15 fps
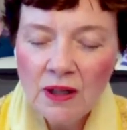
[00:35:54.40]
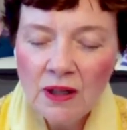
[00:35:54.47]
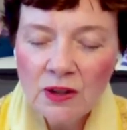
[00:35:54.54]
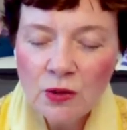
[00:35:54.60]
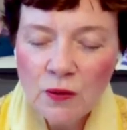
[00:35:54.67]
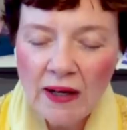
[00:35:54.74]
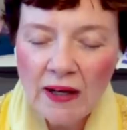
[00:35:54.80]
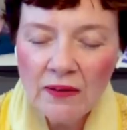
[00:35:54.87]
who
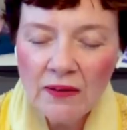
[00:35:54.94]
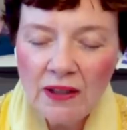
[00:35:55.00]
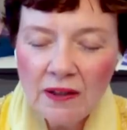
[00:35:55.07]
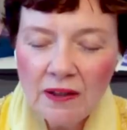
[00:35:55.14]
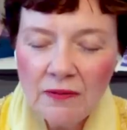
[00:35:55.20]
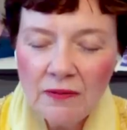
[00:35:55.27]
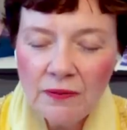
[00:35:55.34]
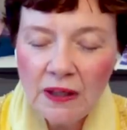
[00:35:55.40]
are
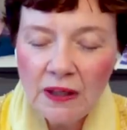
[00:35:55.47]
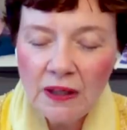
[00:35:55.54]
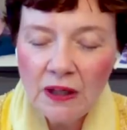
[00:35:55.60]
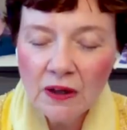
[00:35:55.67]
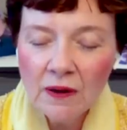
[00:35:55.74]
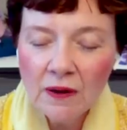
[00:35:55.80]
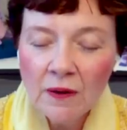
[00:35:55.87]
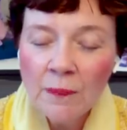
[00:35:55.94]
drowning in
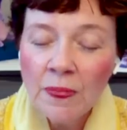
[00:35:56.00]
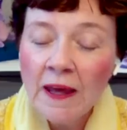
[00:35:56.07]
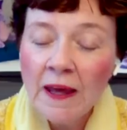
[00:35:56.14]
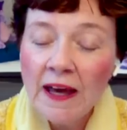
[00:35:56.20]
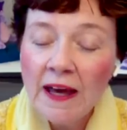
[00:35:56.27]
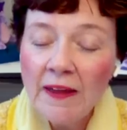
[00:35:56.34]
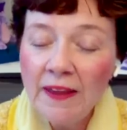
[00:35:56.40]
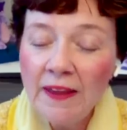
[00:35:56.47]
fear
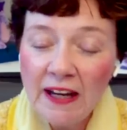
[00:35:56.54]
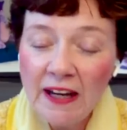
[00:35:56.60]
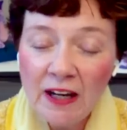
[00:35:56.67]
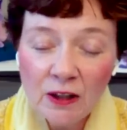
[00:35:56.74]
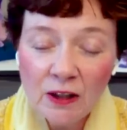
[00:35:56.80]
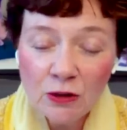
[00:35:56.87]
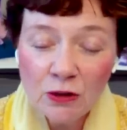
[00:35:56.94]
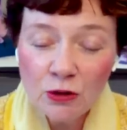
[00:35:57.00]

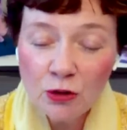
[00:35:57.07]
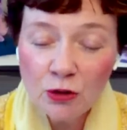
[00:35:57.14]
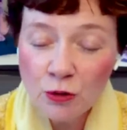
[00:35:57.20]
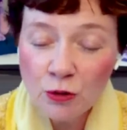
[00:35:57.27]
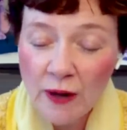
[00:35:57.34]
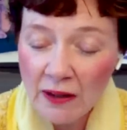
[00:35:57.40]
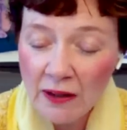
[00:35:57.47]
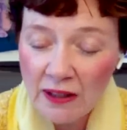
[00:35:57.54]
and they are
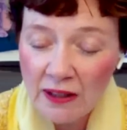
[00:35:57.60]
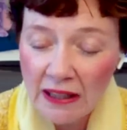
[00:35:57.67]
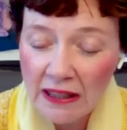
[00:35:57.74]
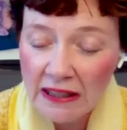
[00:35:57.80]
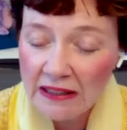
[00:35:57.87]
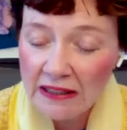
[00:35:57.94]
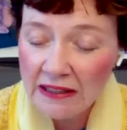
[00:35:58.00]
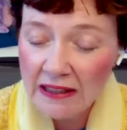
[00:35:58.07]

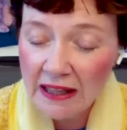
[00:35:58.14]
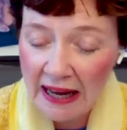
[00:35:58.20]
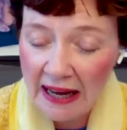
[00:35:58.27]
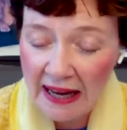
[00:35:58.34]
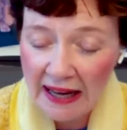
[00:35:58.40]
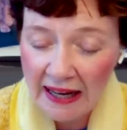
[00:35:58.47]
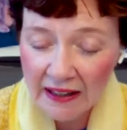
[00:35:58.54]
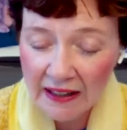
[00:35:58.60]
drowning in
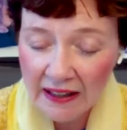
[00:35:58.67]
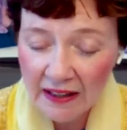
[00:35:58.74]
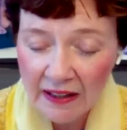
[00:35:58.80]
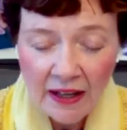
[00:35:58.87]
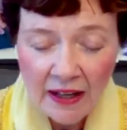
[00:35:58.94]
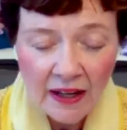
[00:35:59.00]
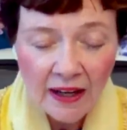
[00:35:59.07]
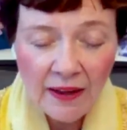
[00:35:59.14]
lack
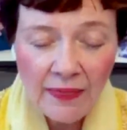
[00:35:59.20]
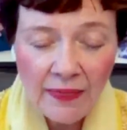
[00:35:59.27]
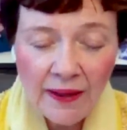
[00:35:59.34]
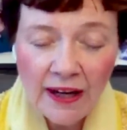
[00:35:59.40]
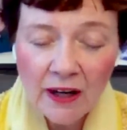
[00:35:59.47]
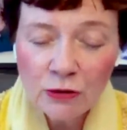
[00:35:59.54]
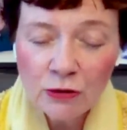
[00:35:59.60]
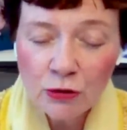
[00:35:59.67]
and
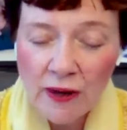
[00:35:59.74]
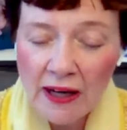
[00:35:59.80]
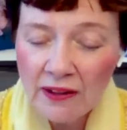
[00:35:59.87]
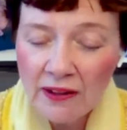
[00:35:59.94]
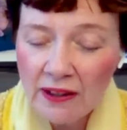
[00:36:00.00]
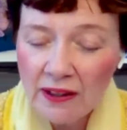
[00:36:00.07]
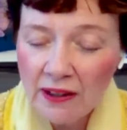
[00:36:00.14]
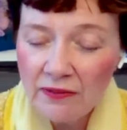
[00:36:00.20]
they are
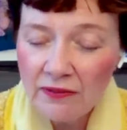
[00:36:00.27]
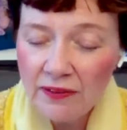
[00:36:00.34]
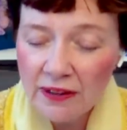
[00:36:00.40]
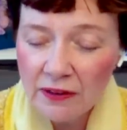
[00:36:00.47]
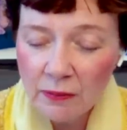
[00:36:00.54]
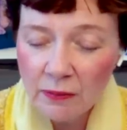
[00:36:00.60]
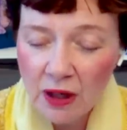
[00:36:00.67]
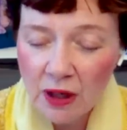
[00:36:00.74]
drowning in
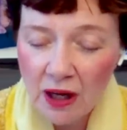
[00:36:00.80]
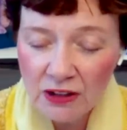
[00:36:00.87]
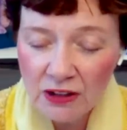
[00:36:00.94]
victim